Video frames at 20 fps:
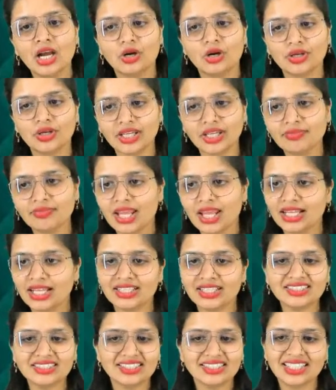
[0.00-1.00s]
Okay,
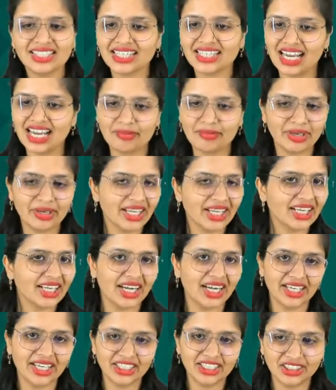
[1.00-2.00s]
this is the climatic
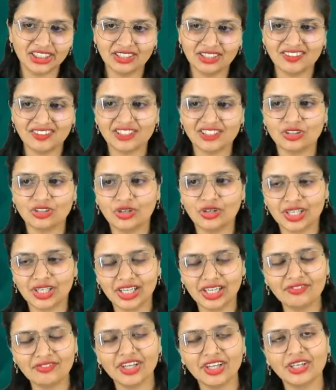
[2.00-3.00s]
condition which is
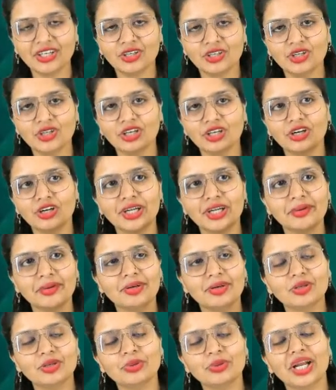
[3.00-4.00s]
occurring when you are not
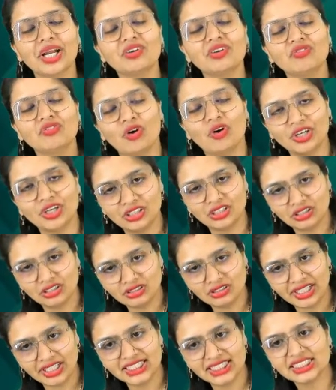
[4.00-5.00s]
able to get water,
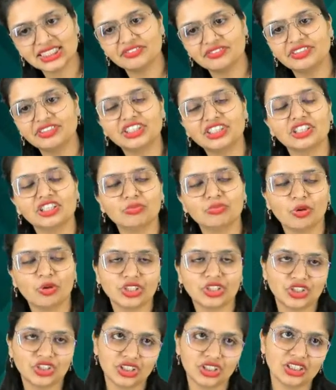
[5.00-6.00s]
insufficient
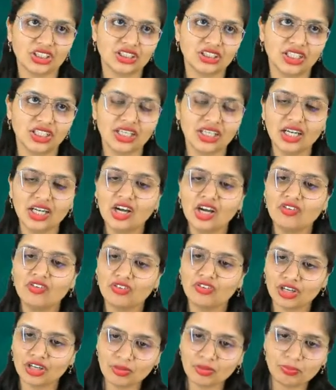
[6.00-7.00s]
moisture is there
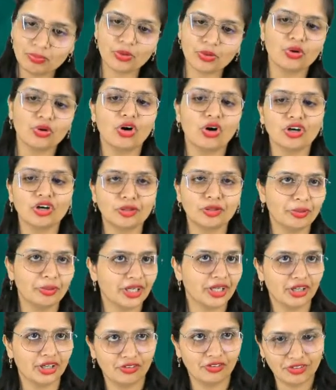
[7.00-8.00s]
for a prolonged
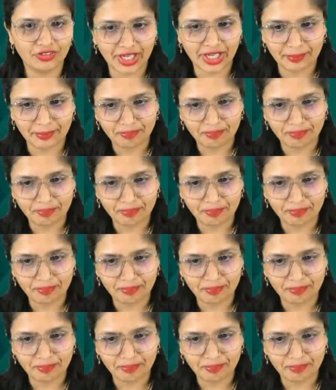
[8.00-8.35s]
period of time.